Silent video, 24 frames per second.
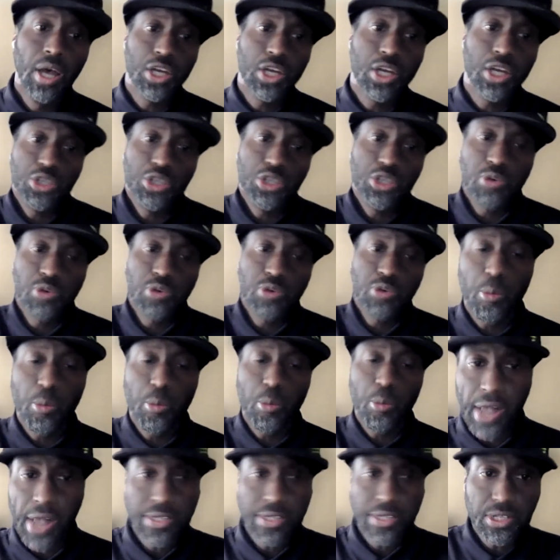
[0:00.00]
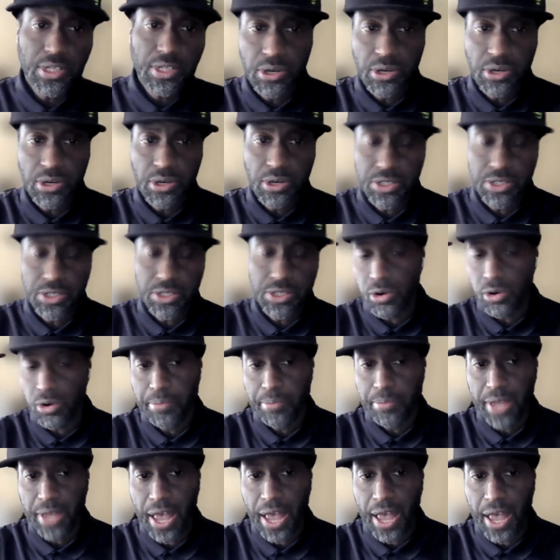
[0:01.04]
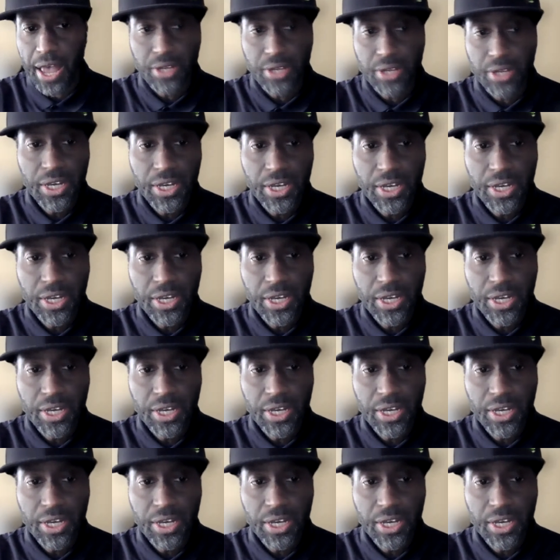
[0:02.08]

control processor has crapped out